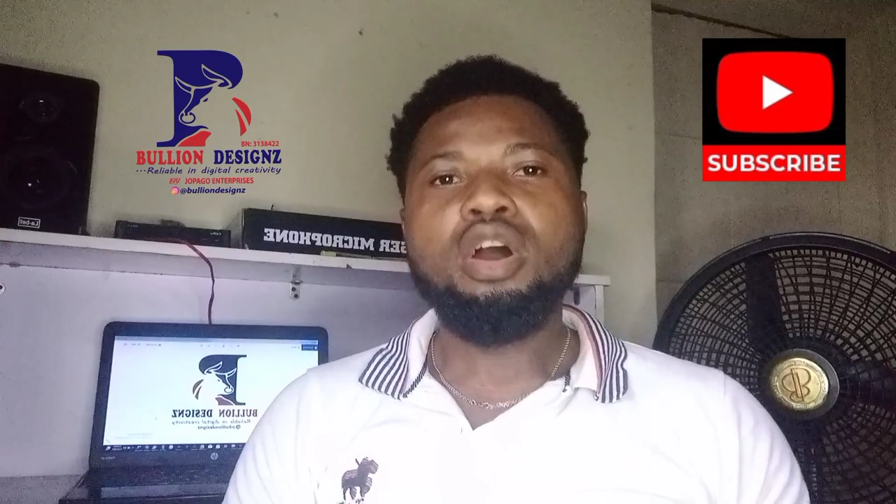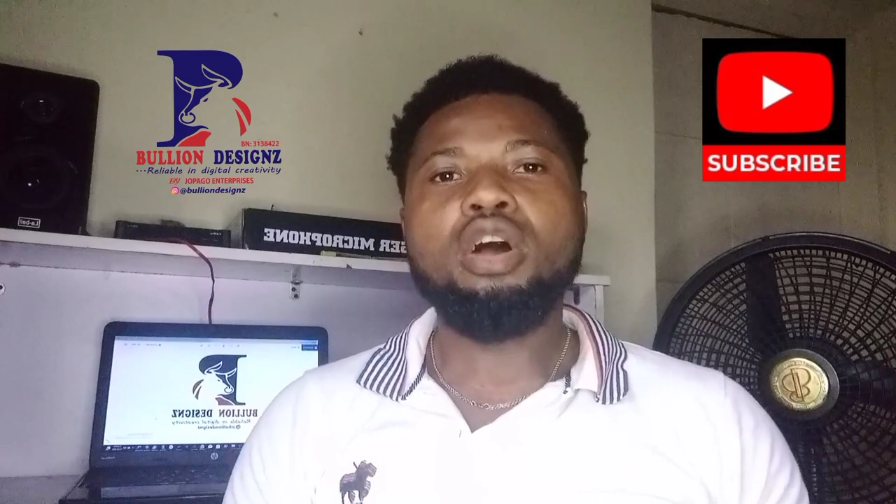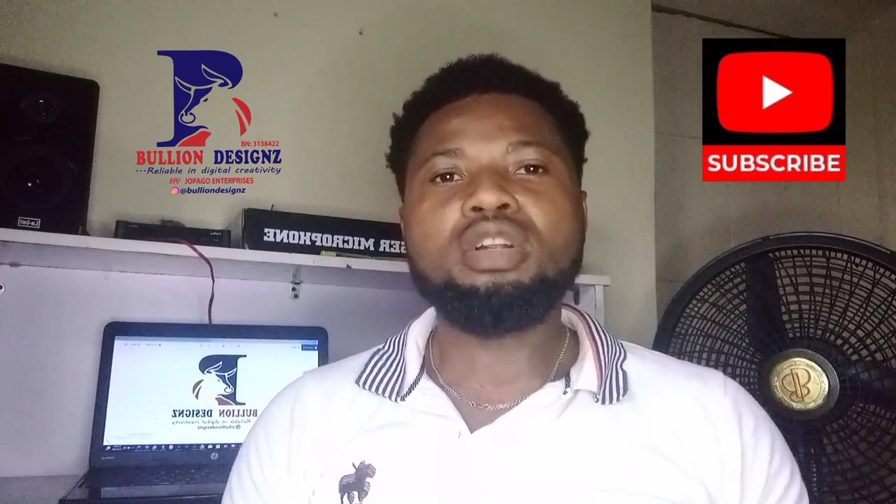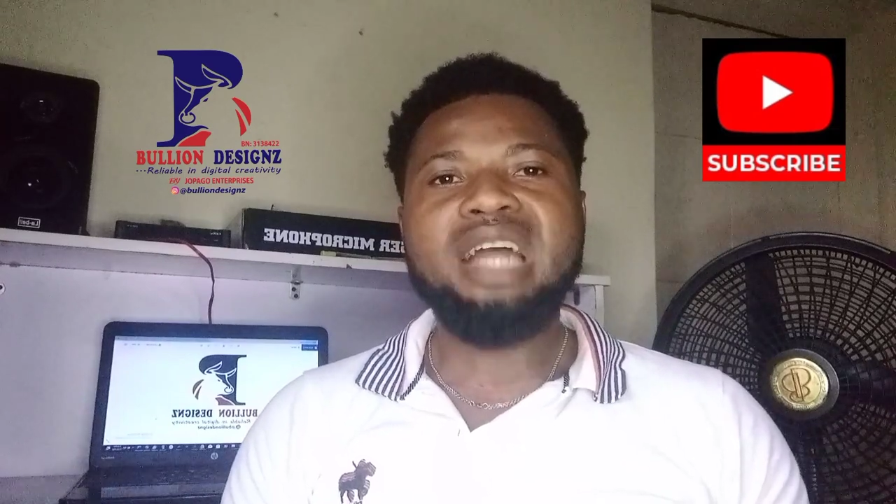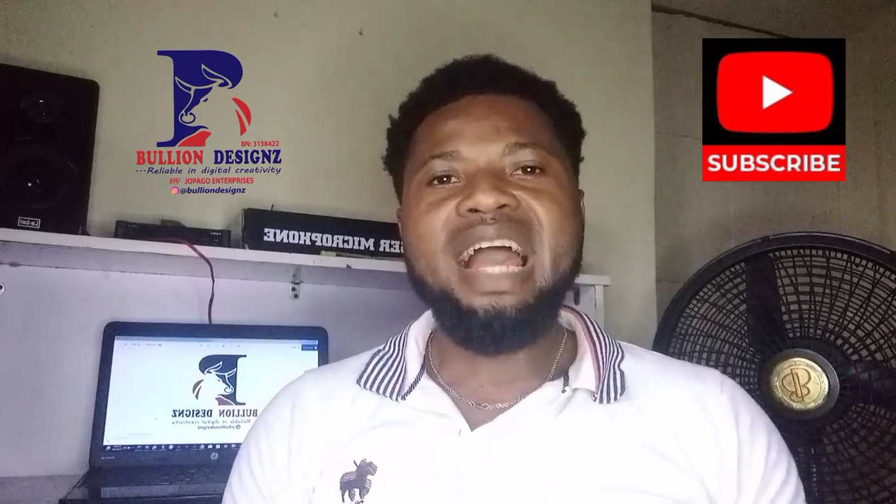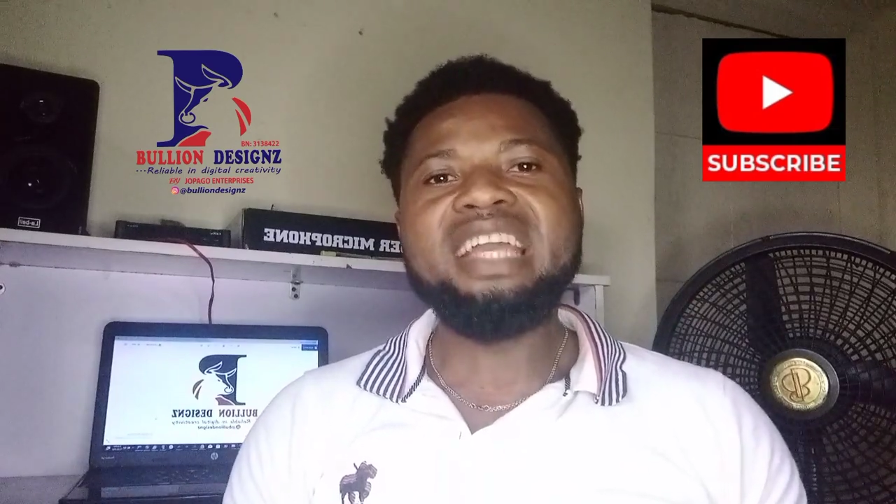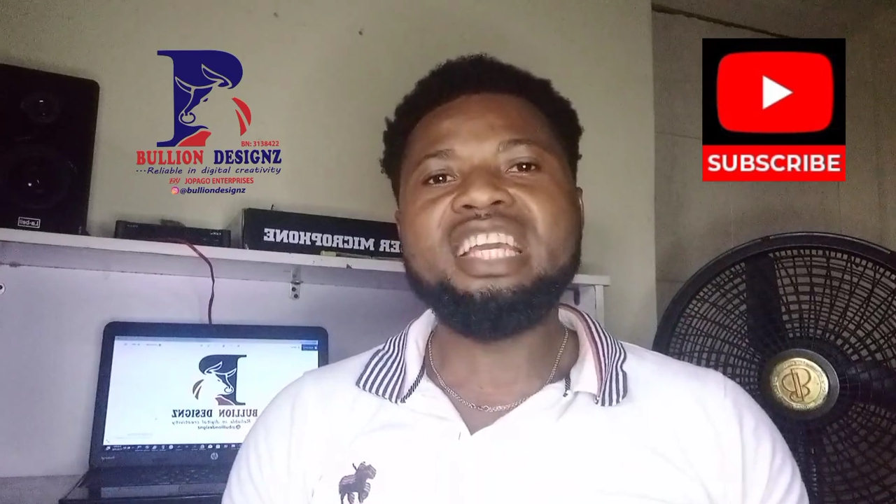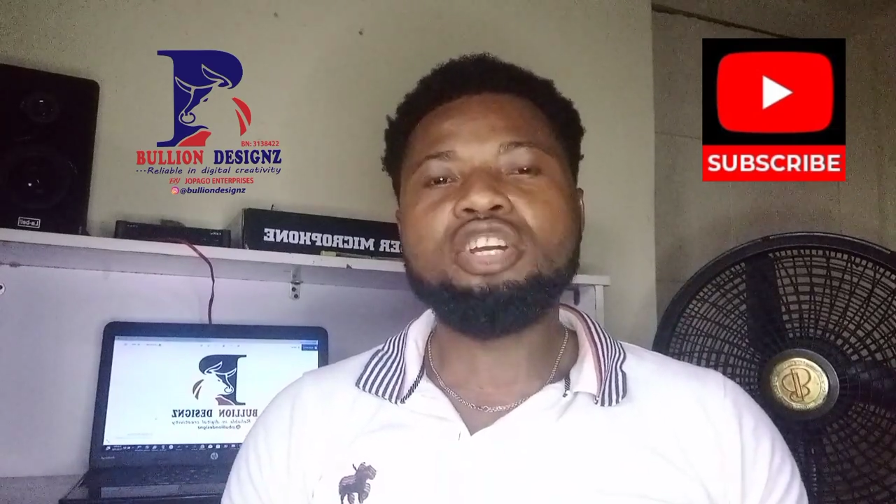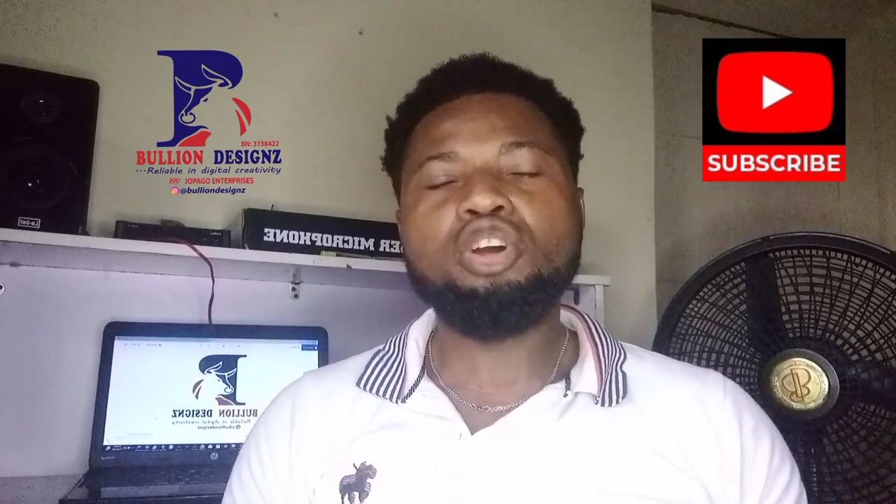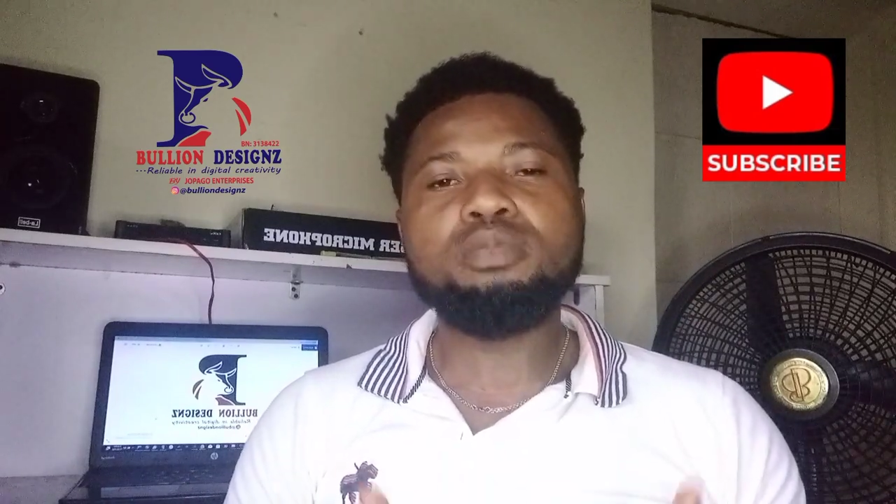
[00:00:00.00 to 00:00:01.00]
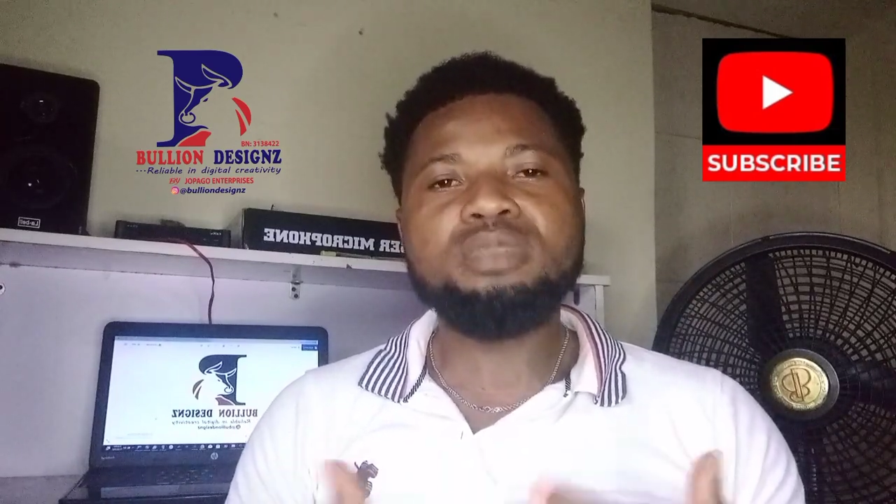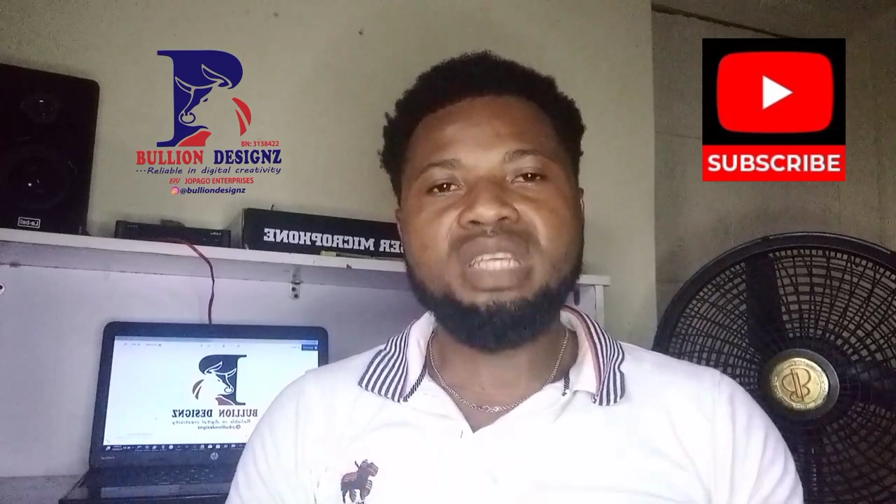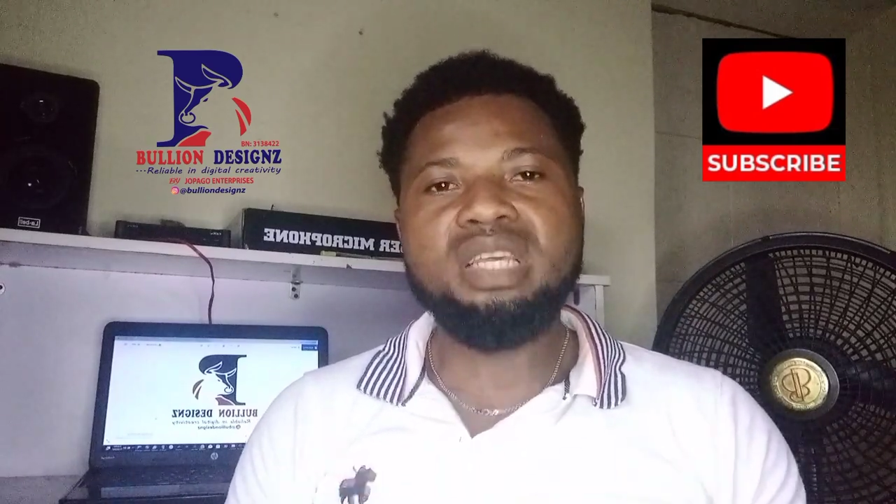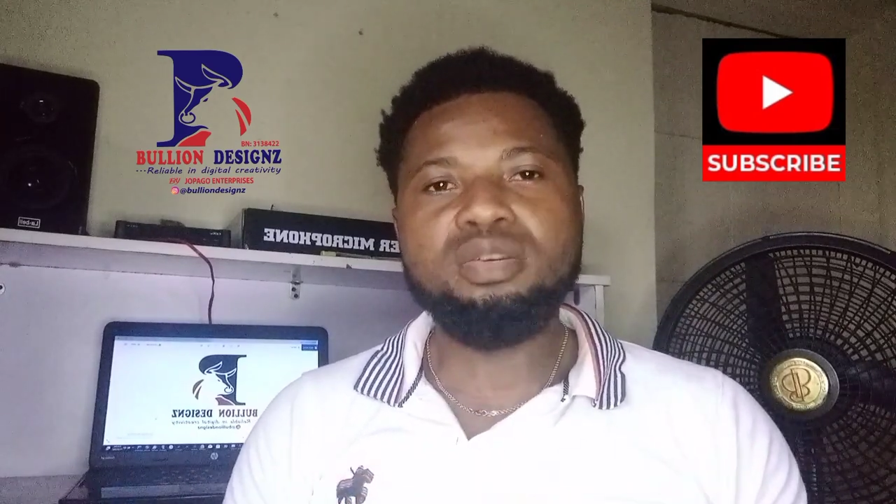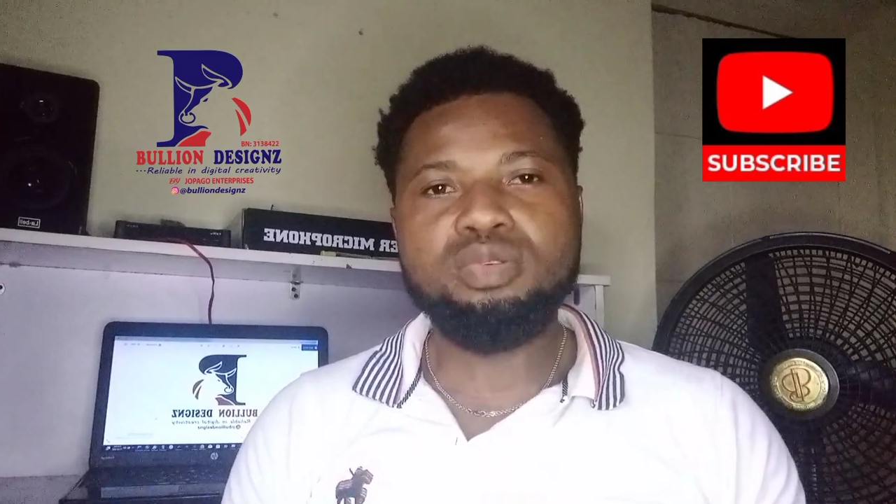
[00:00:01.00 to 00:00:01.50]
on high income
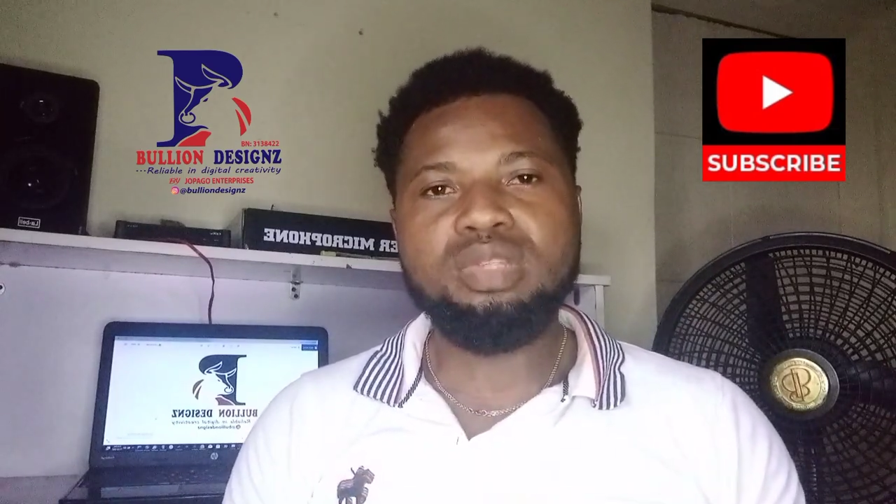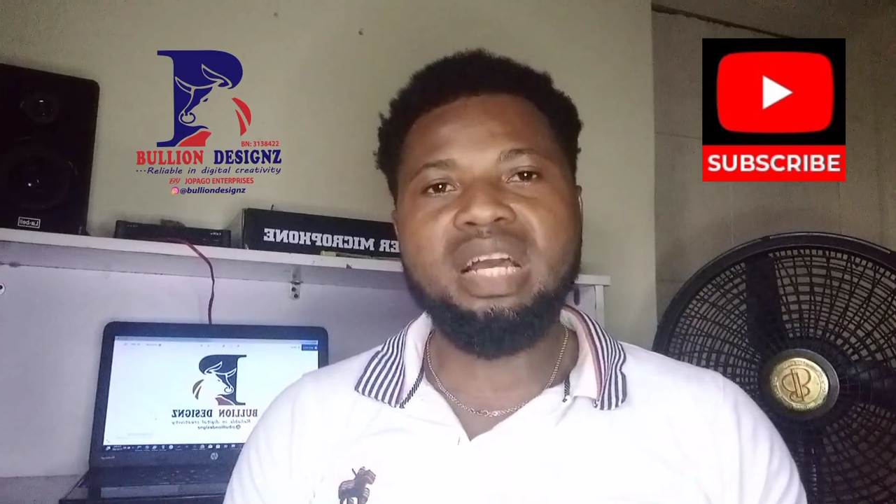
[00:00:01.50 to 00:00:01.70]
skills